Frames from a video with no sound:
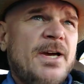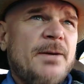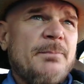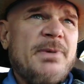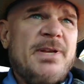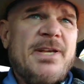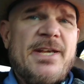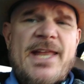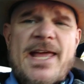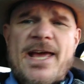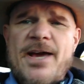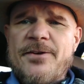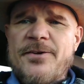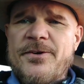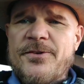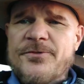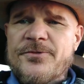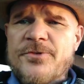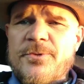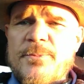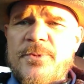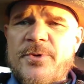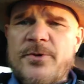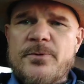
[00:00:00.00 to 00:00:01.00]
I've been down at
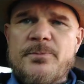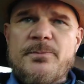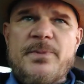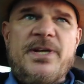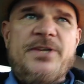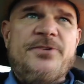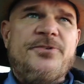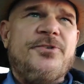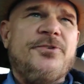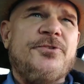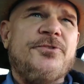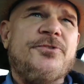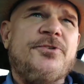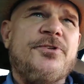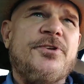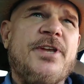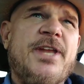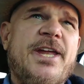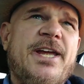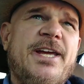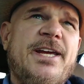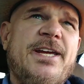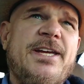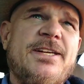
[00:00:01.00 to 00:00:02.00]
some of their beaches
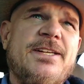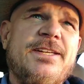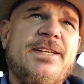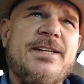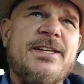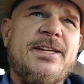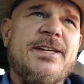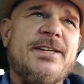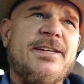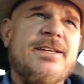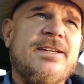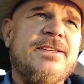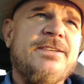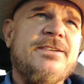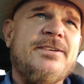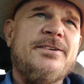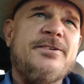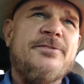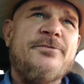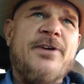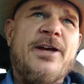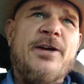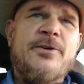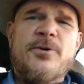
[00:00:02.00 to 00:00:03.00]
today and
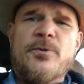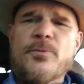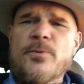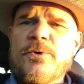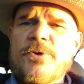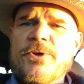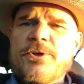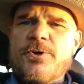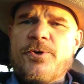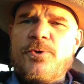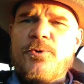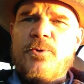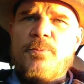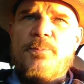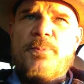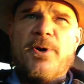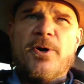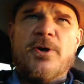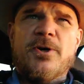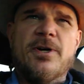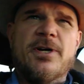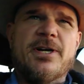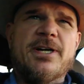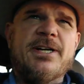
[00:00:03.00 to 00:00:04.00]
uh, found a really cool
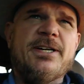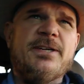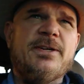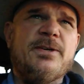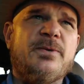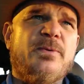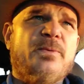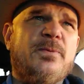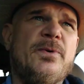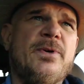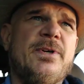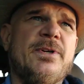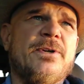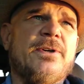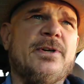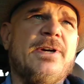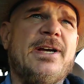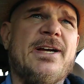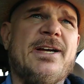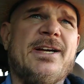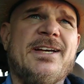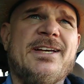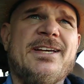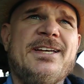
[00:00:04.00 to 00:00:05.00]
park
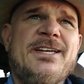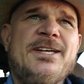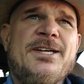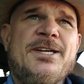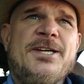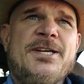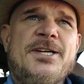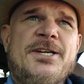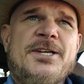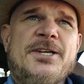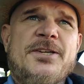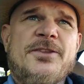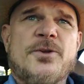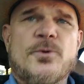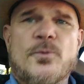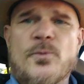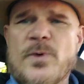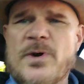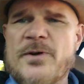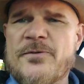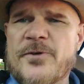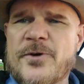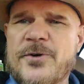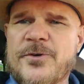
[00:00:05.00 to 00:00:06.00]
where uh, the
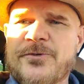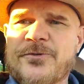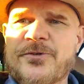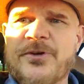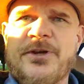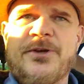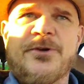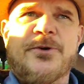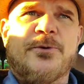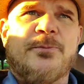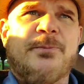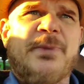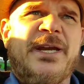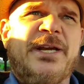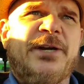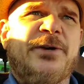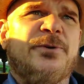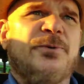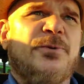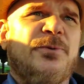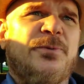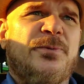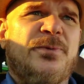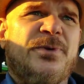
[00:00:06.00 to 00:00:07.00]
rivers
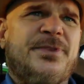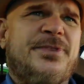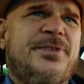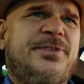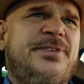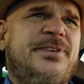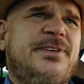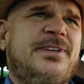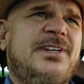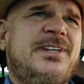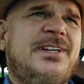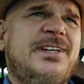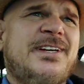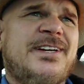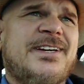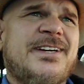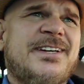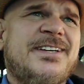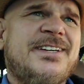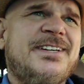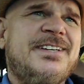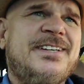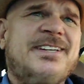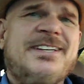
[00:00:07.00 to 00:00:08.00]
intermingled with the,
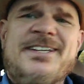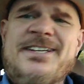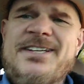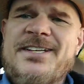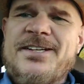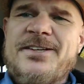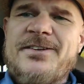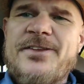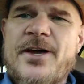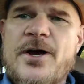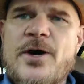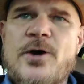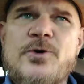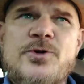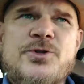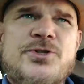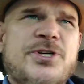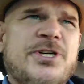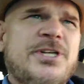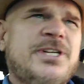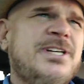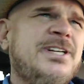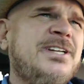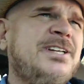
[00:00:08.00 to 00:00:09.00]
uh, the
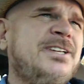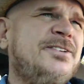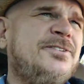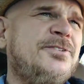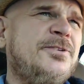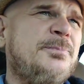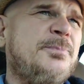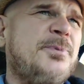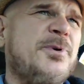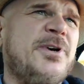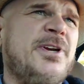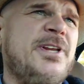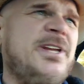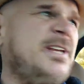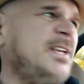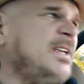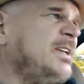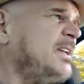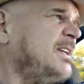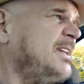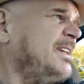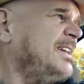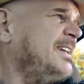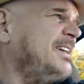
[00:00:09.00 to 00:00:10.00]
ocean. It's a
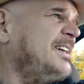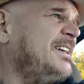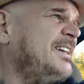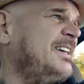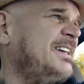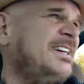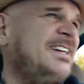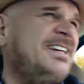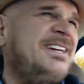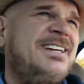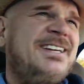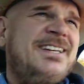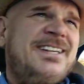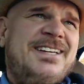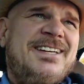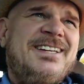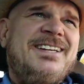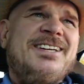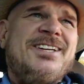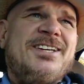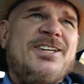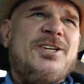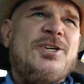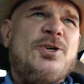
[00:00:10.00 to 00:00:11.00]
pretty
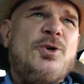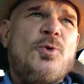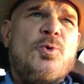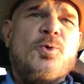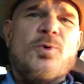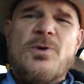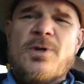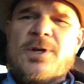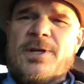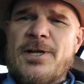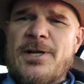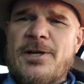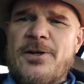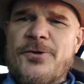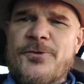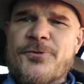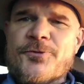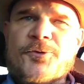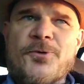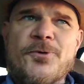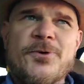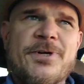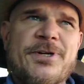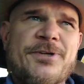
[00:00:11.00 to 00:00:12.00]
cool little
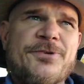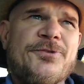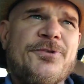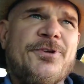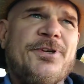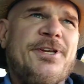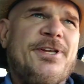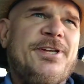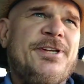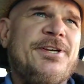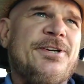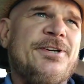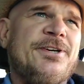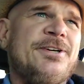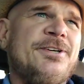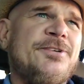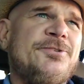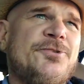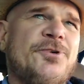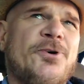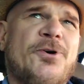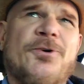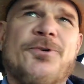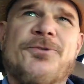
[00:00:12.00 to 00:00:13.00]
historic city
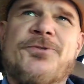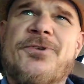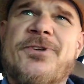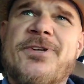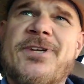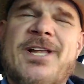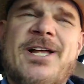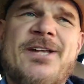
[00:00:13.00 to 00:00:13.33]
here, Charleston.